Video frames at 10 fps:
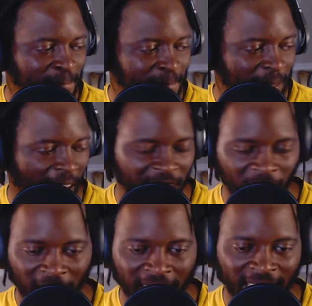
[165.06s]
I know
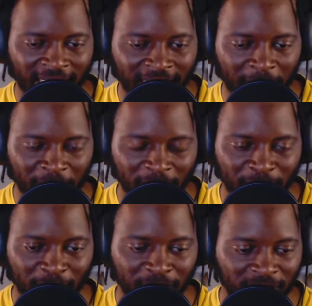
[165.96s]
I ain't got that many
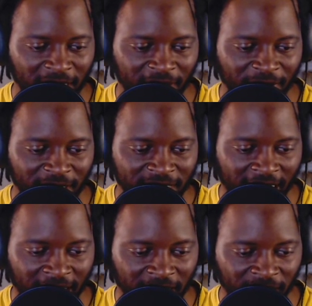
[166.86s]
people in here for a
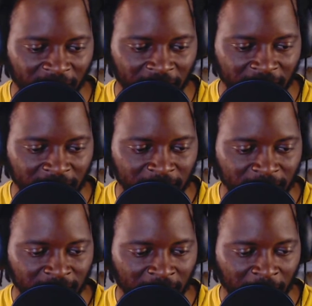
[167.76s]
chat to freeze.
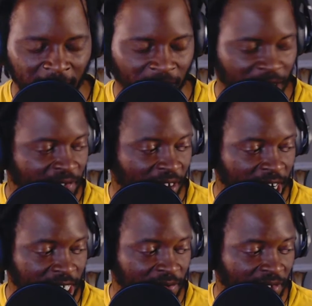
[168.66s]
Better
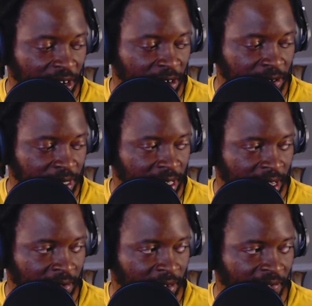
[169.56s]
refresh your phones,
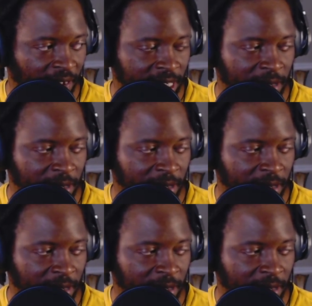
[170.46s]
refresh the